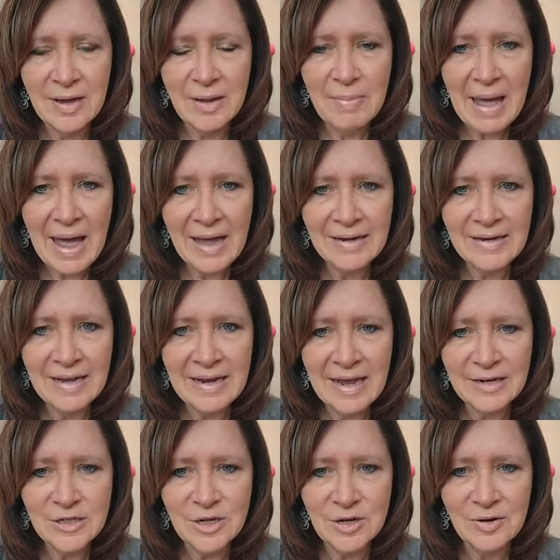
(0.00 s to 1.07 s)
bad
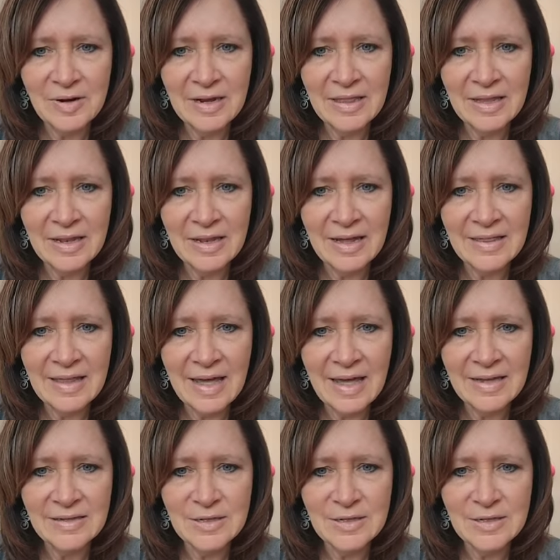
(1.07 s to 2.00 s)
connection or anything like that.